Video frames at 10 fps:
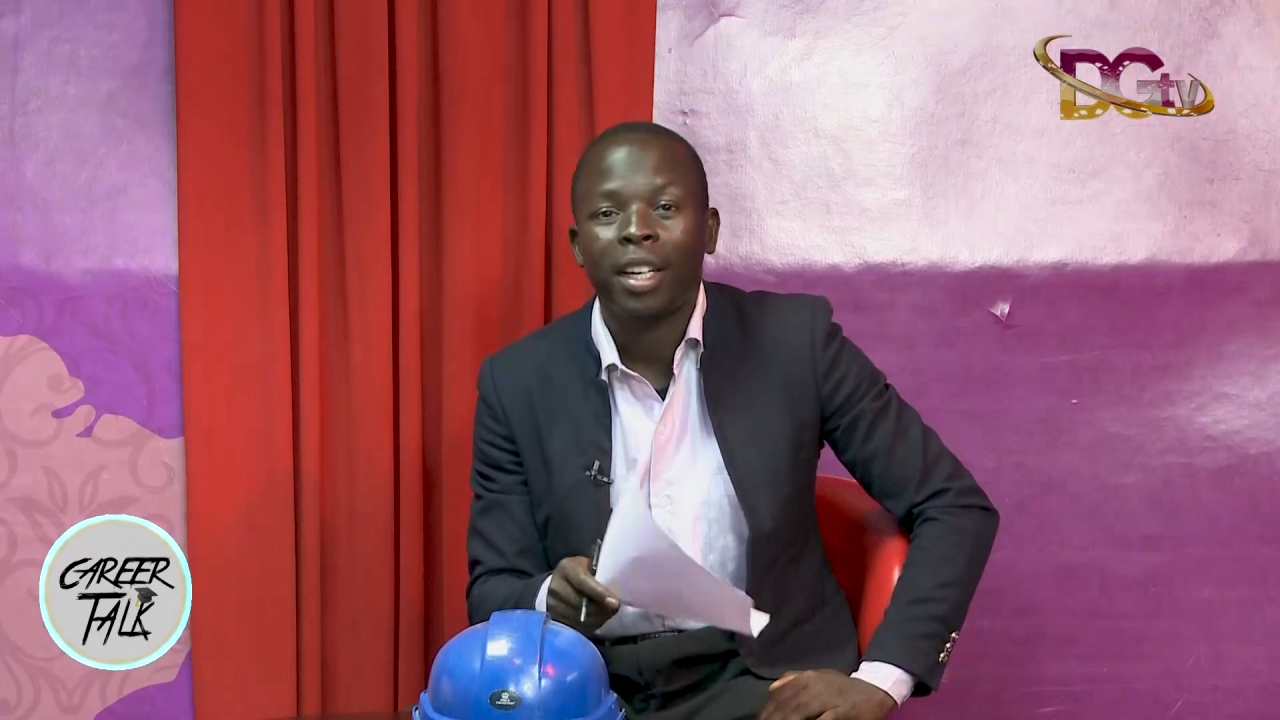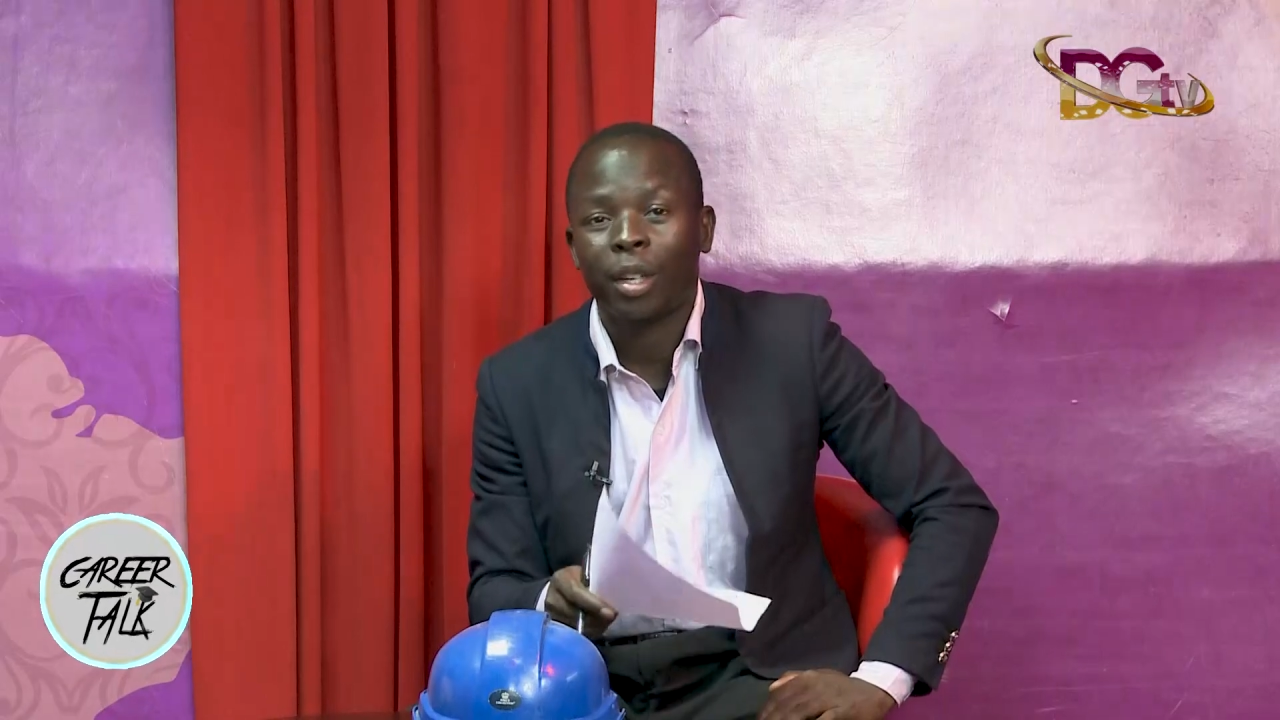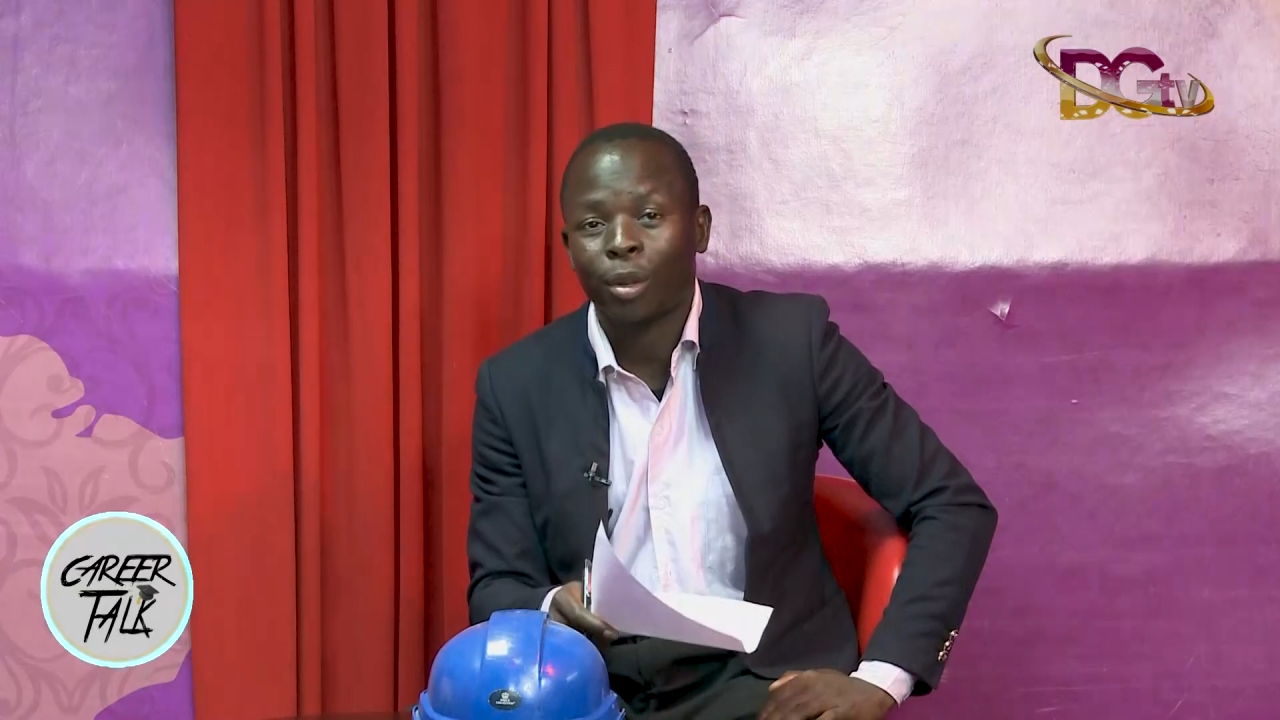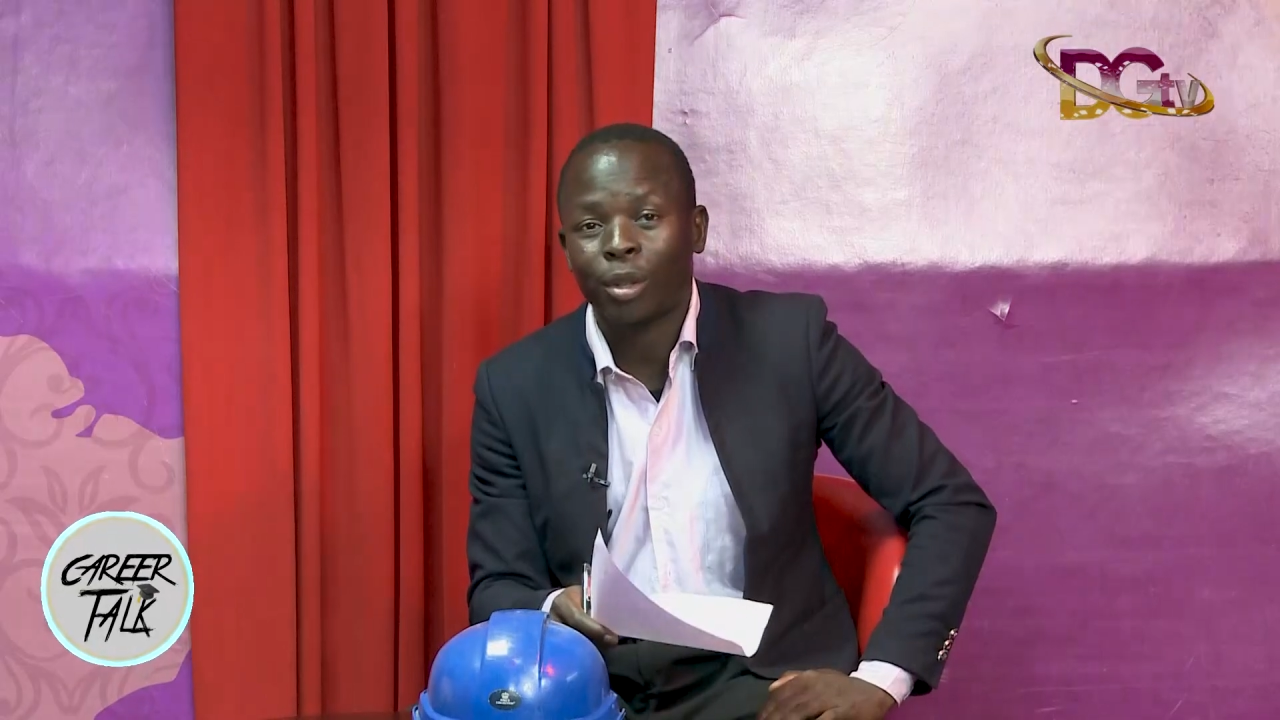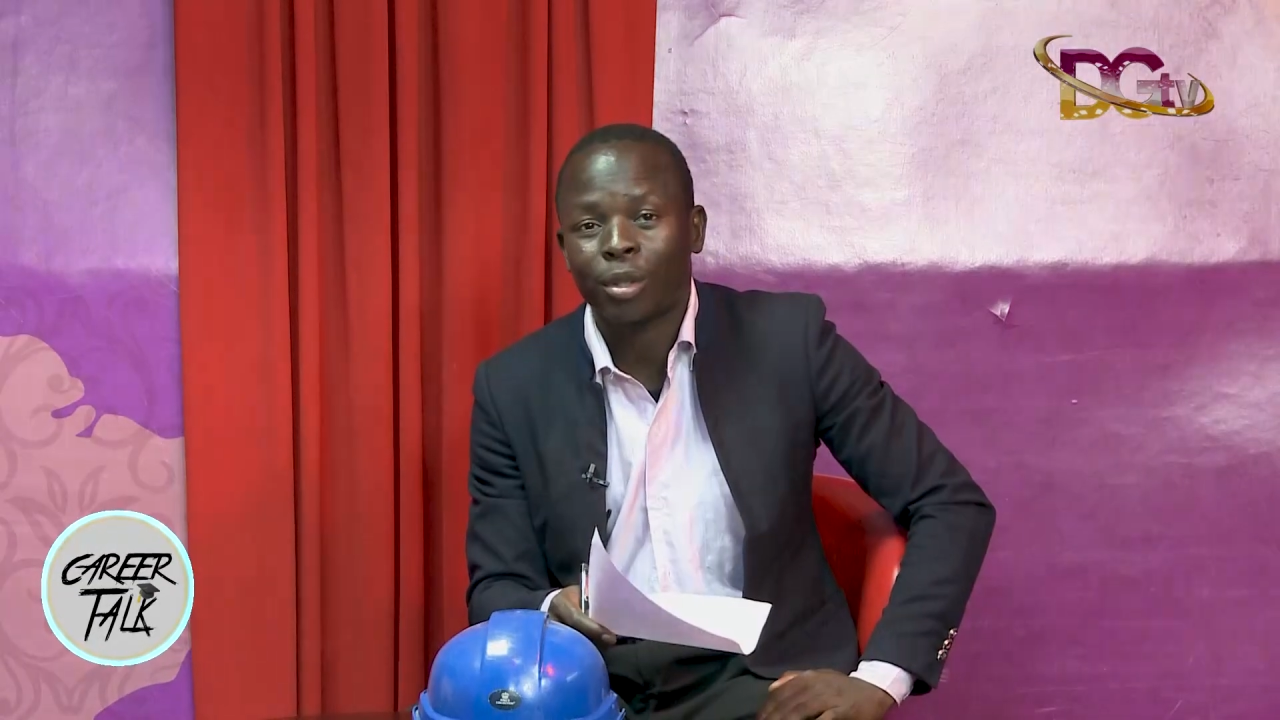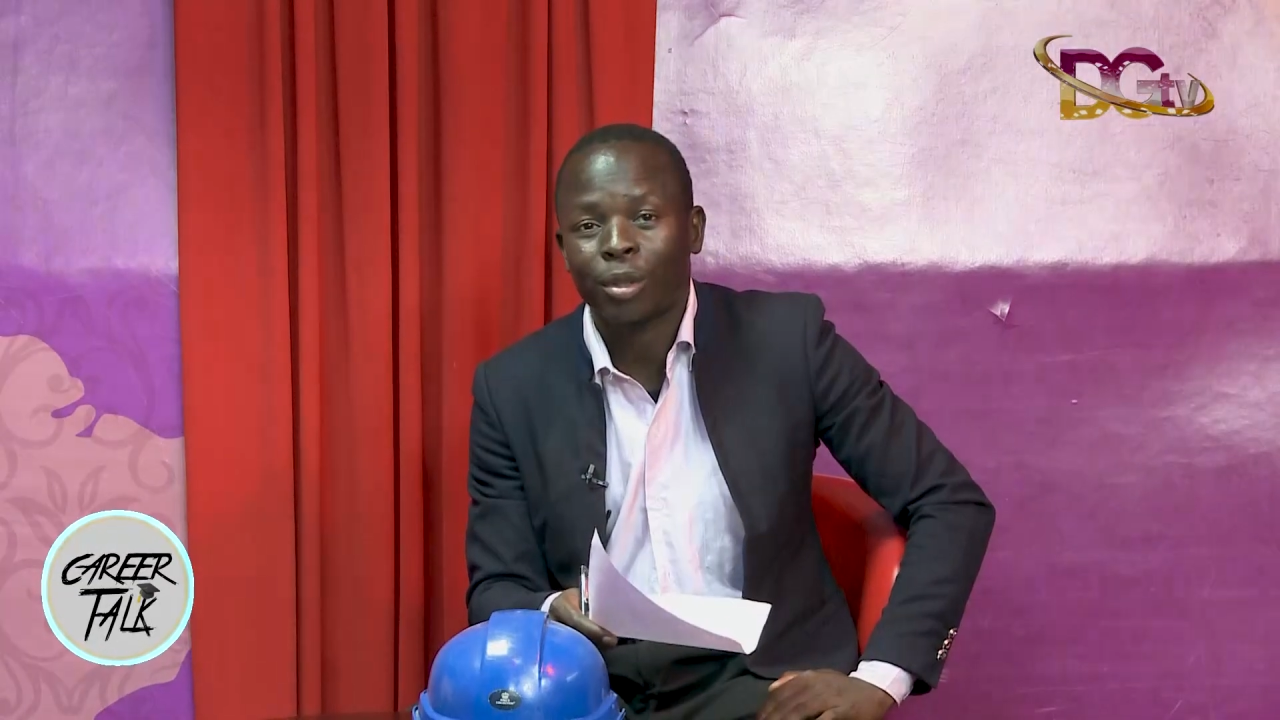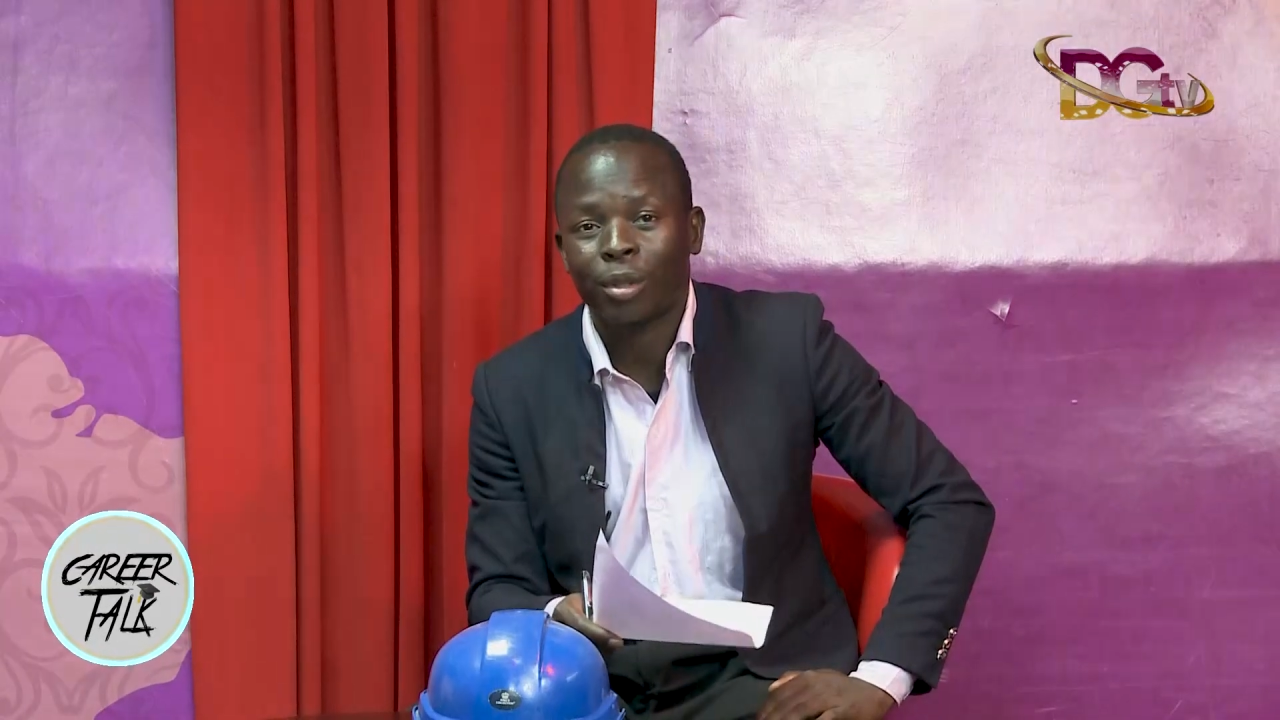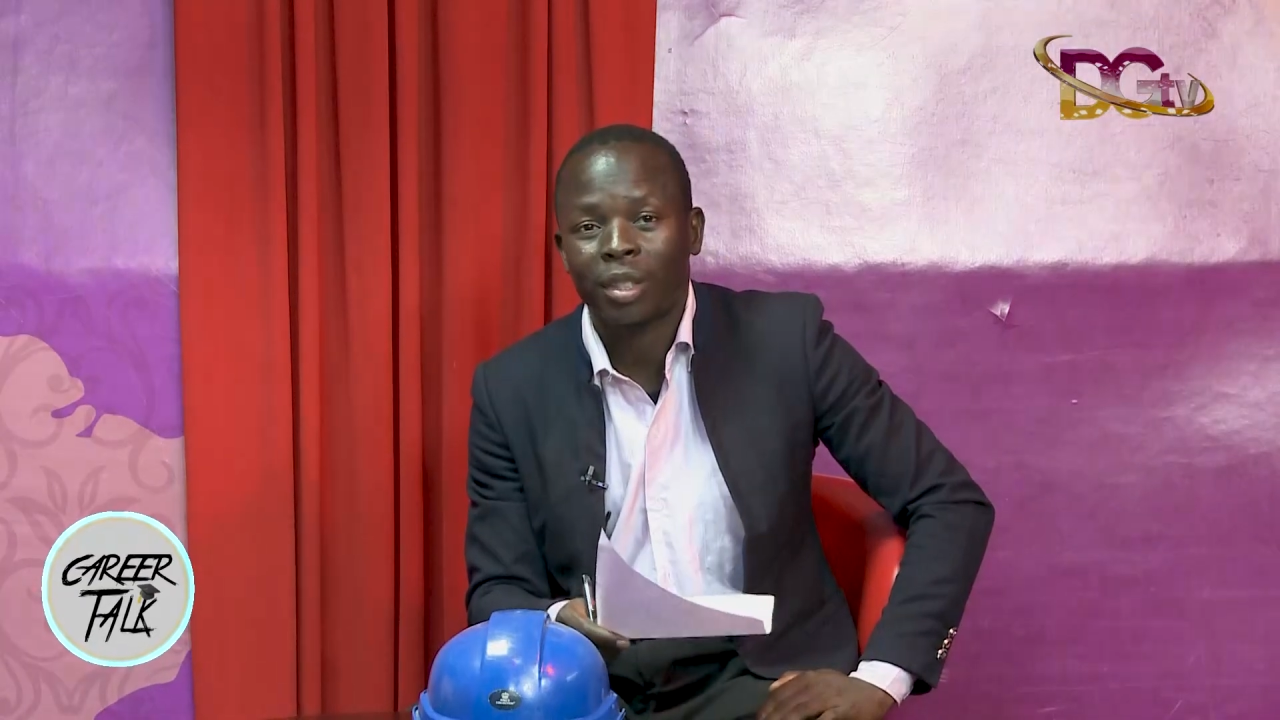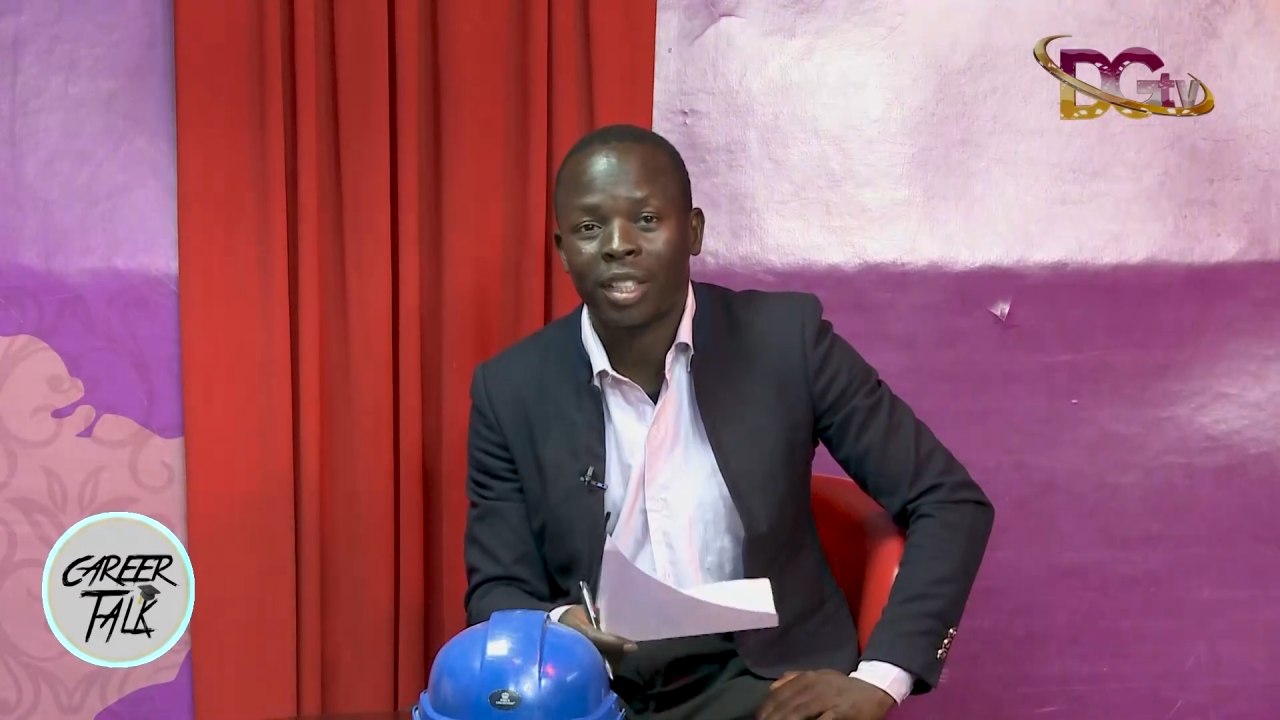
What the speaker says: and also on